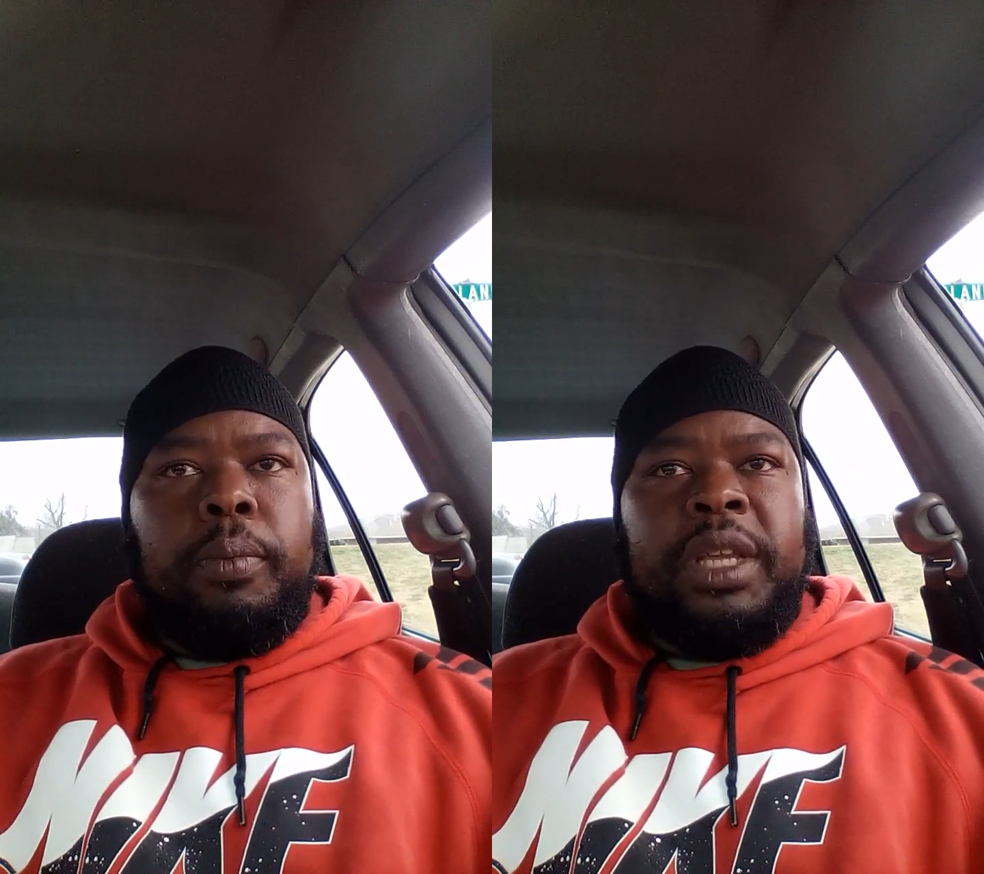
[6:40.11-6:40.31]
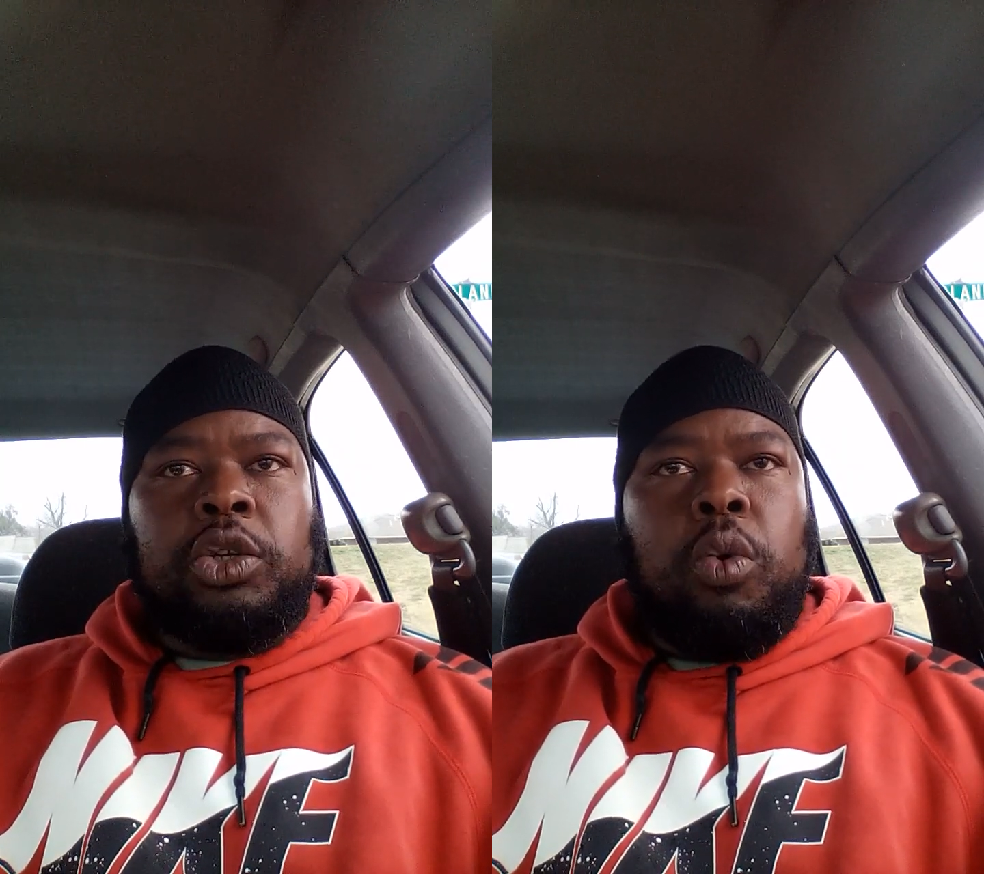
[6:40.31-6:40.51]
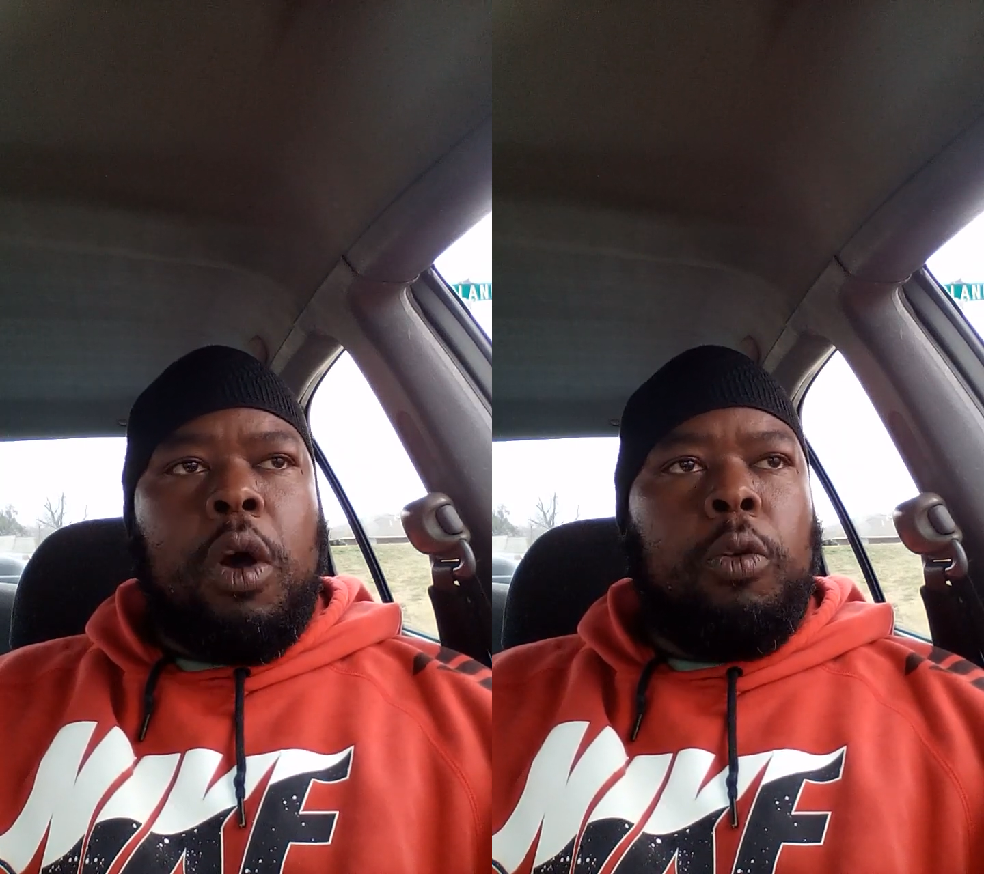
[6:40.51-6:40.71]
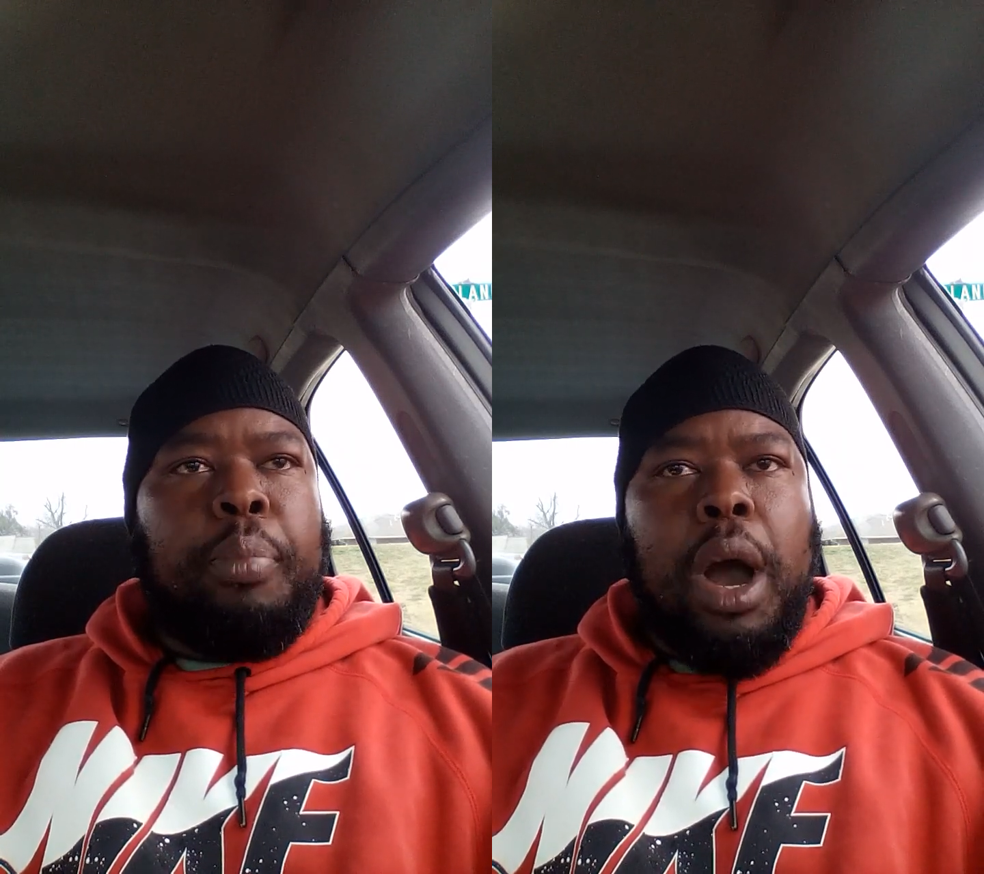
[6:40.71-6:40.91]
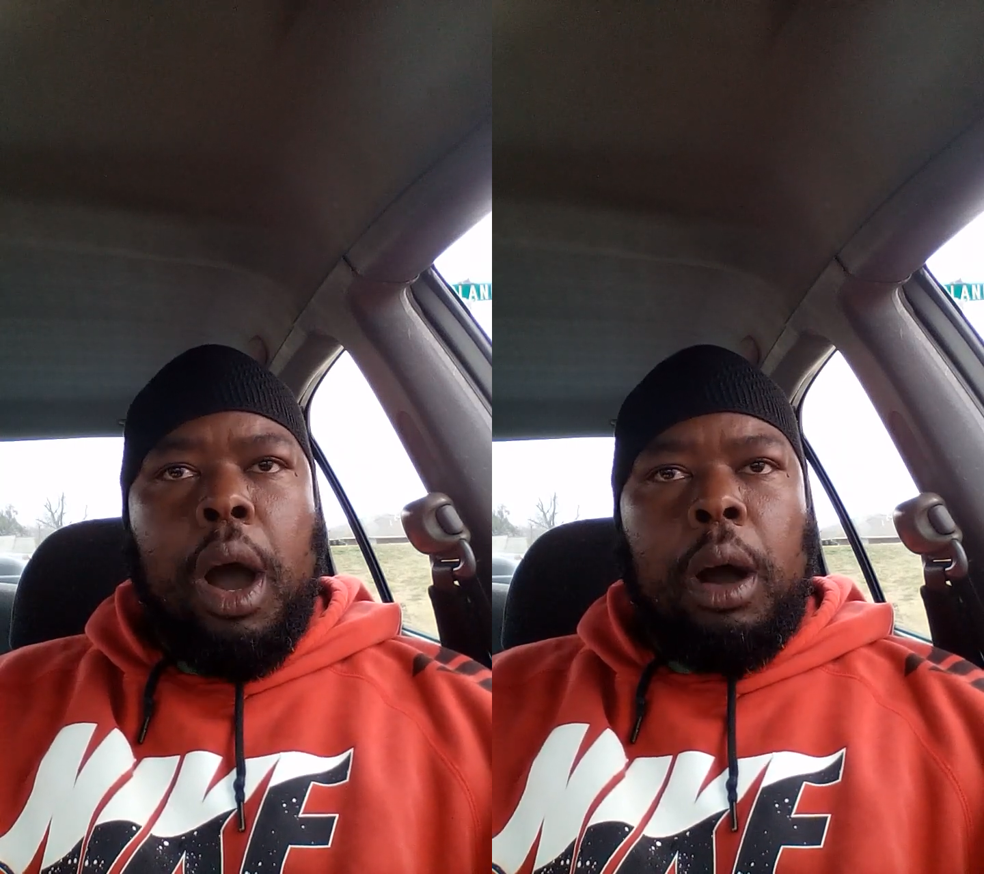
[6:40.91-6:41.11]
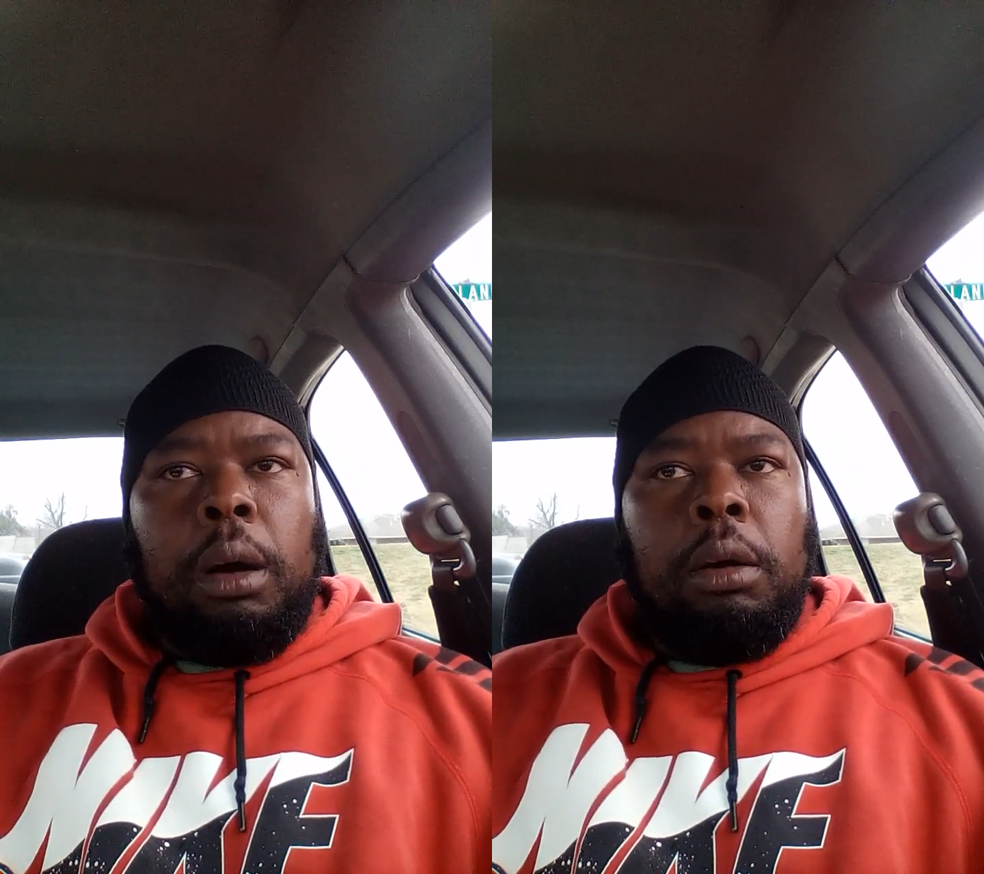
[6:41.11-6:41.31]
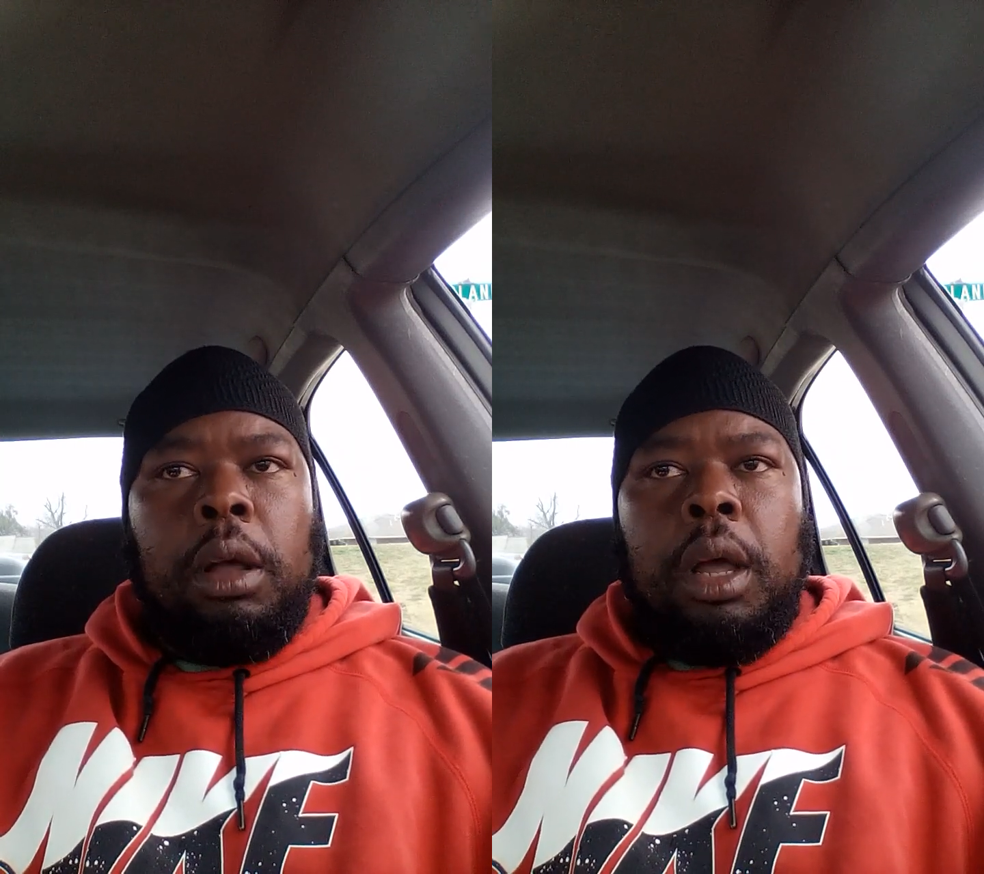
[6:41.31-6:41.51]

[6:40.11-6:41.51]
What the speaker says: misquote Paul.